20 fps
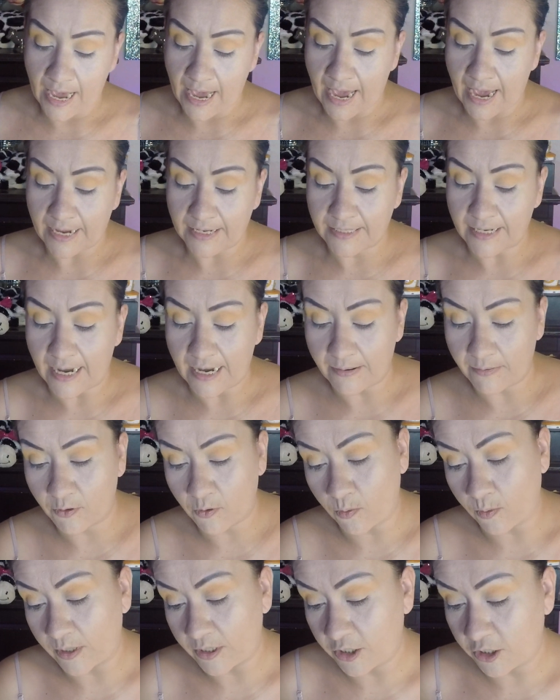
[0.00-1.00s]
and I am
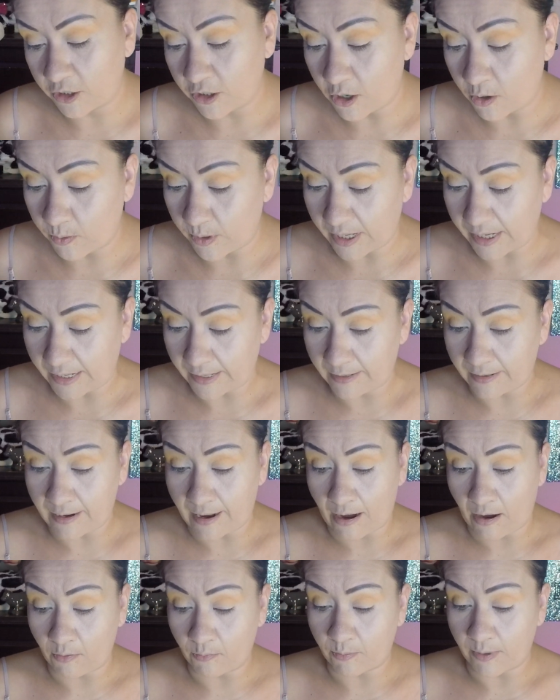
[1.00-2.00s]
going to go in
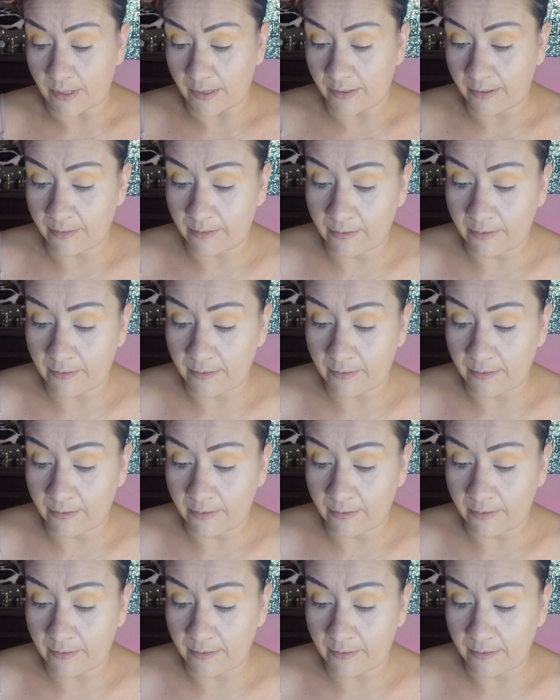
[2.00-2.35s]
now with,